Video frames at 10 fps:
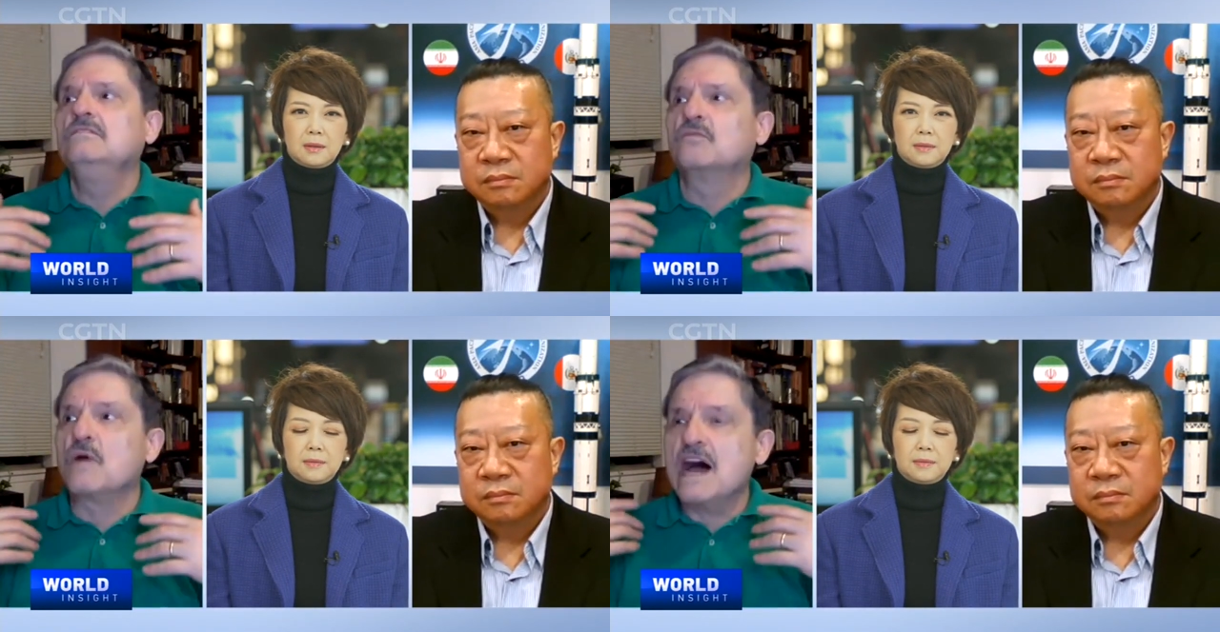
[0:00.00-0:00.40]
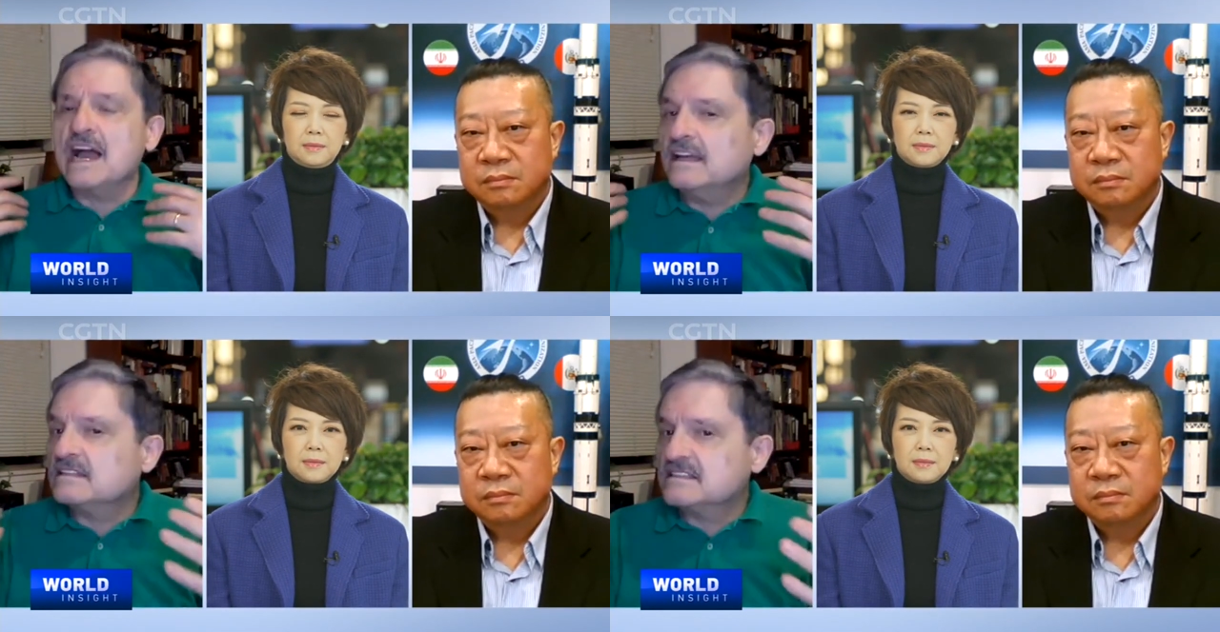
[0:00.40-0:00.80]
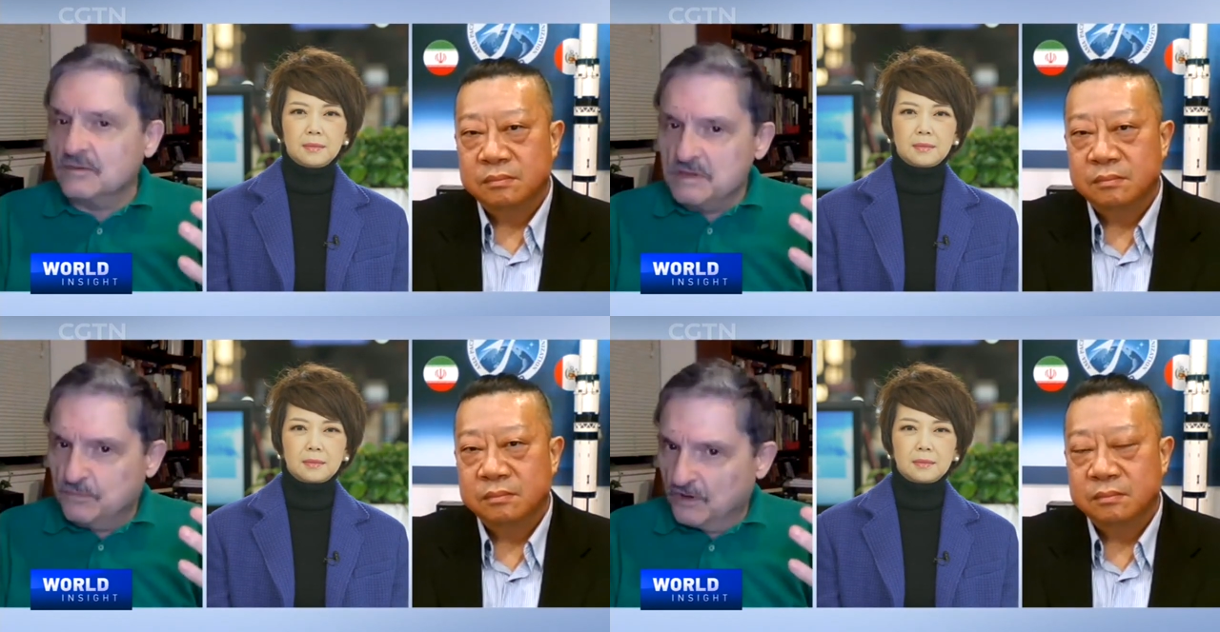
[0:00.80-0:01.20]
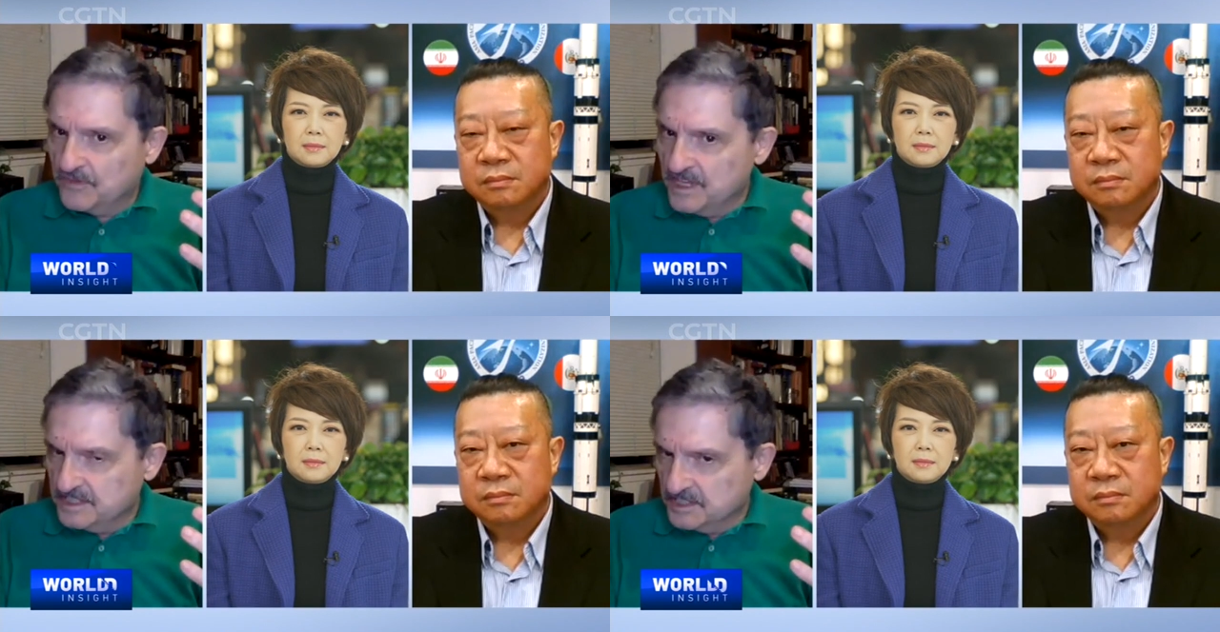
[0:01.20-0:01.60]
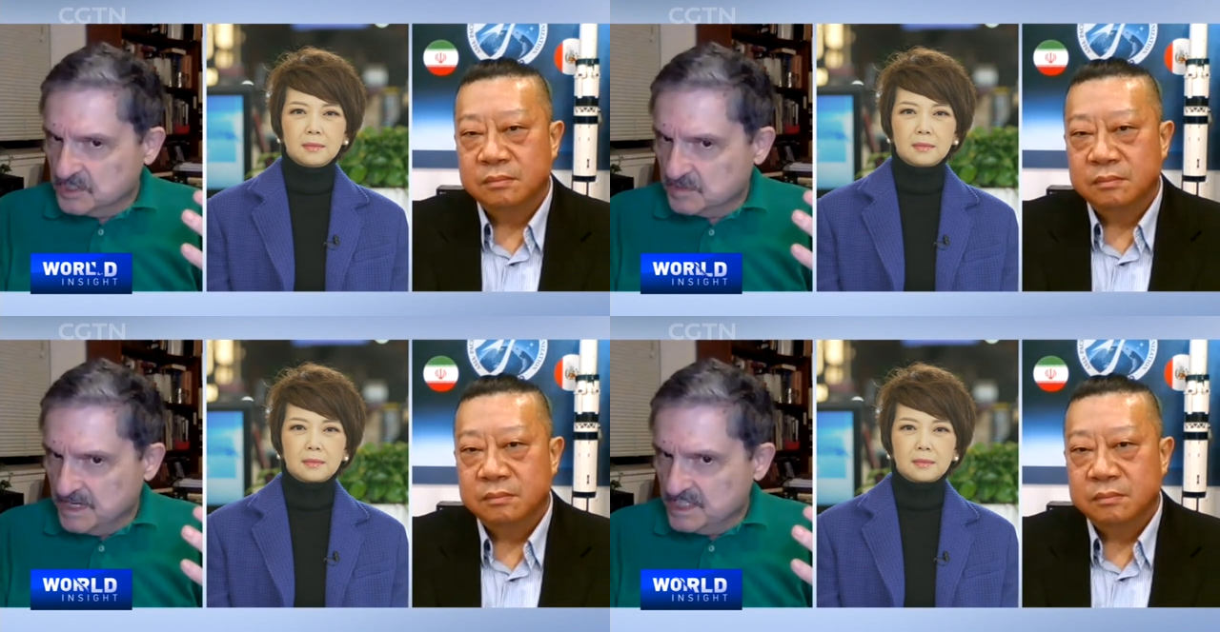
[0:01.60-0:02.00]
Speaker 1: the rockets that we put things
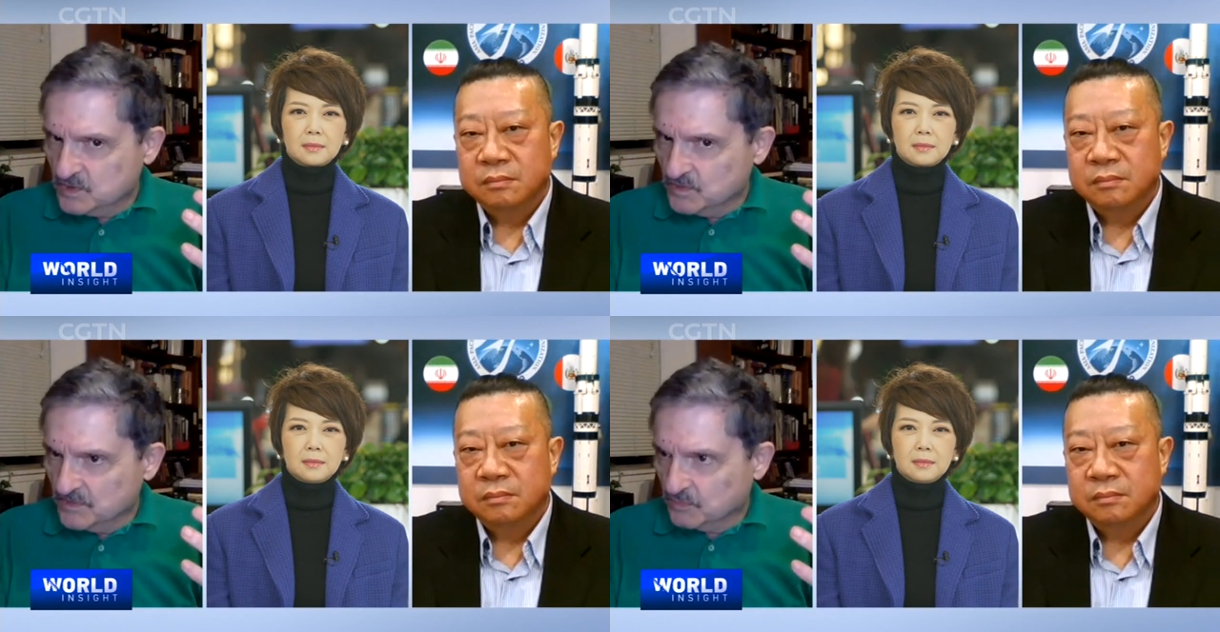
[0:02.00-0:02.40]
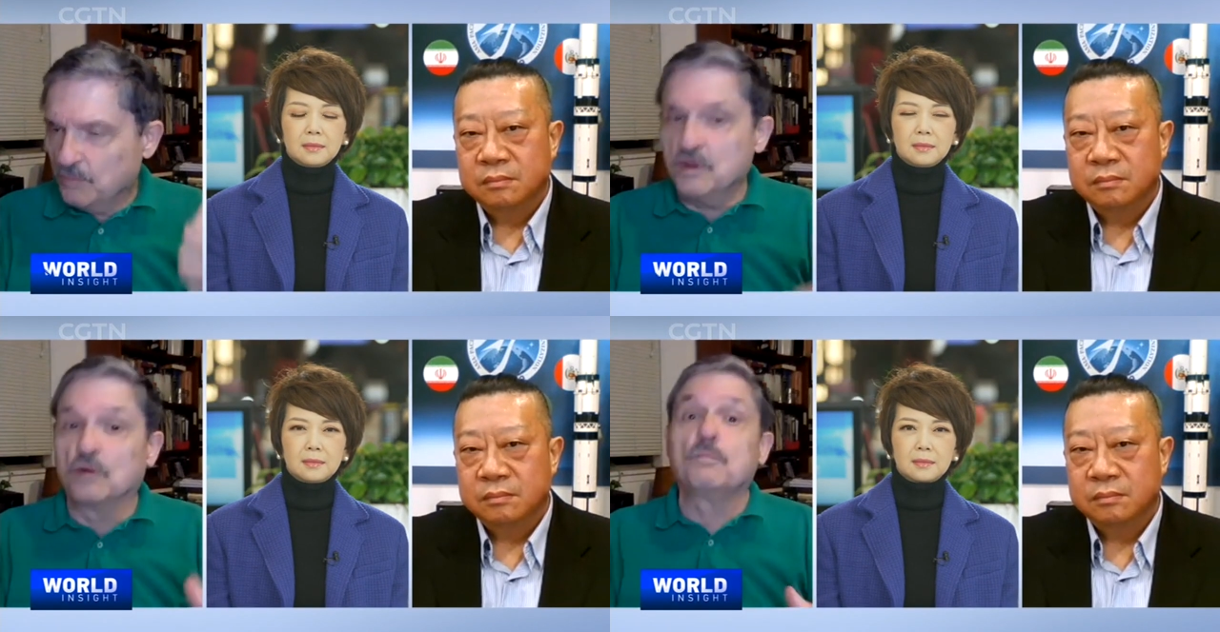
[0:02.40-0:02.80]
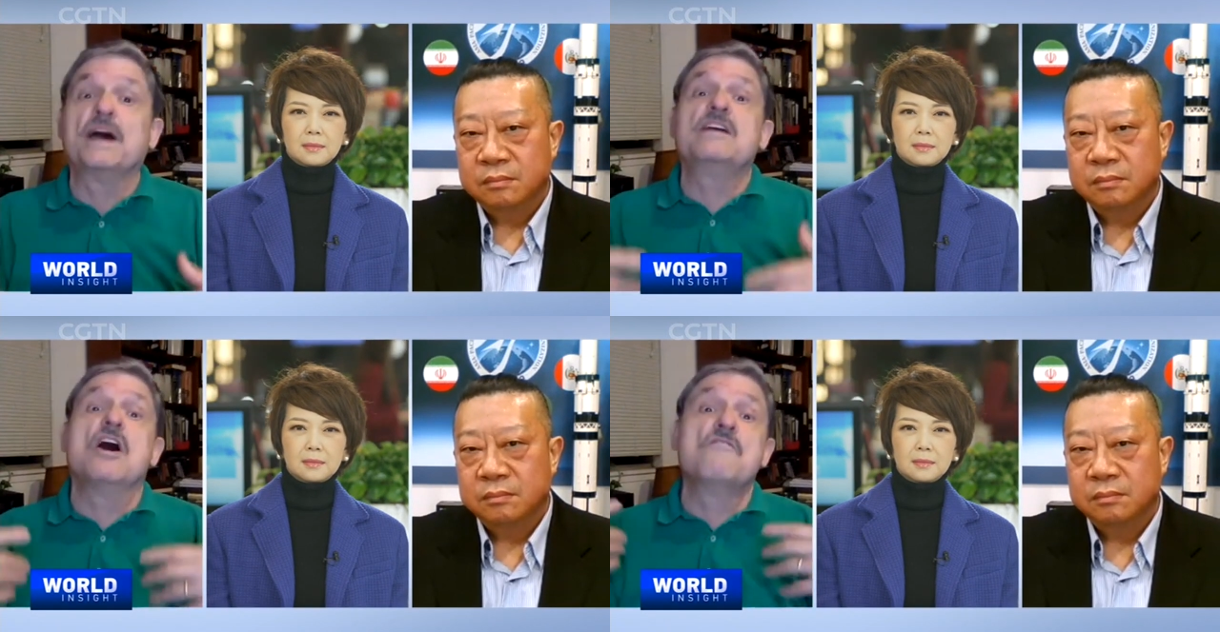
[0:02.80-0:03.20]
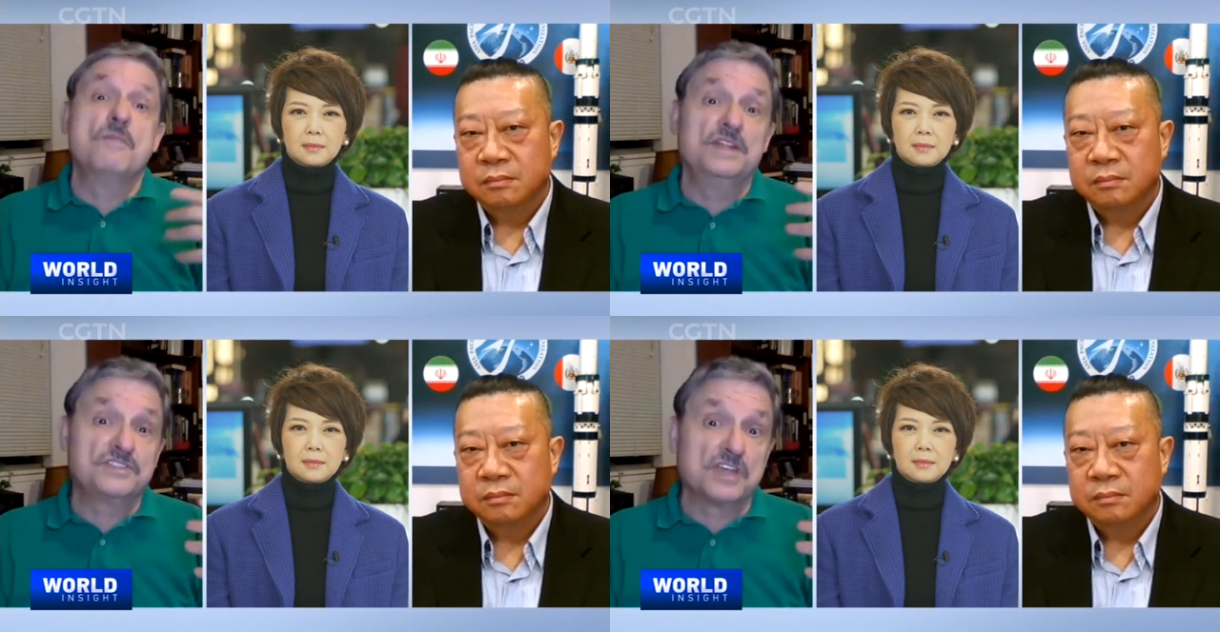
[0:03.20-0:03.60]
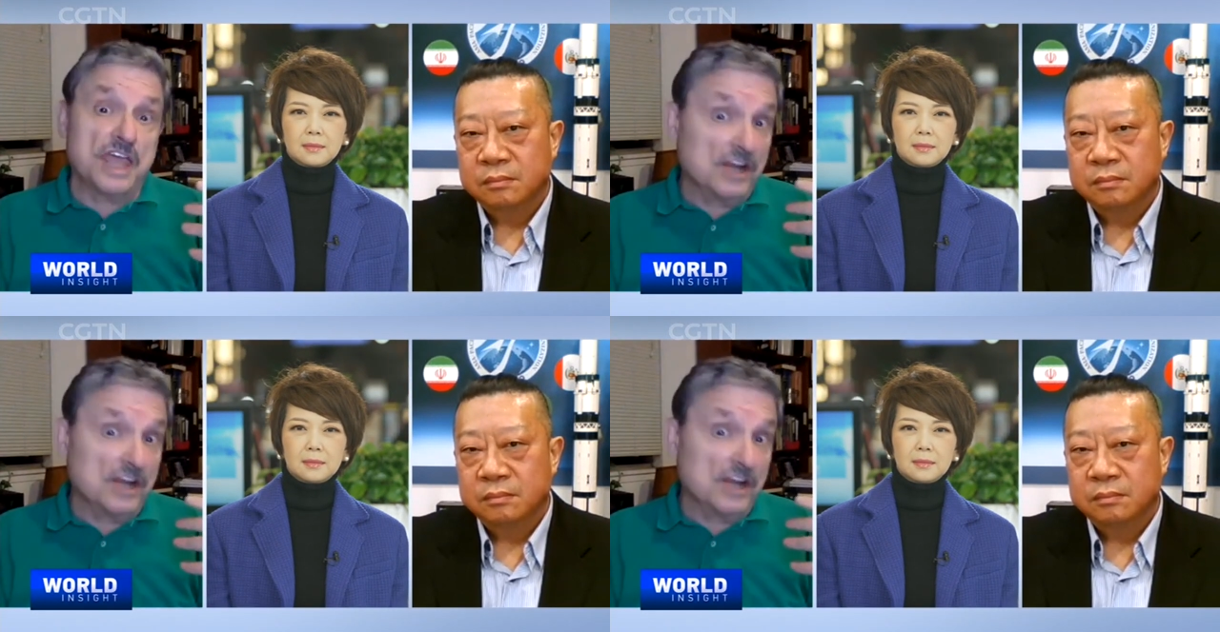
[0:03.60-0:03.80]
into space with were built by governments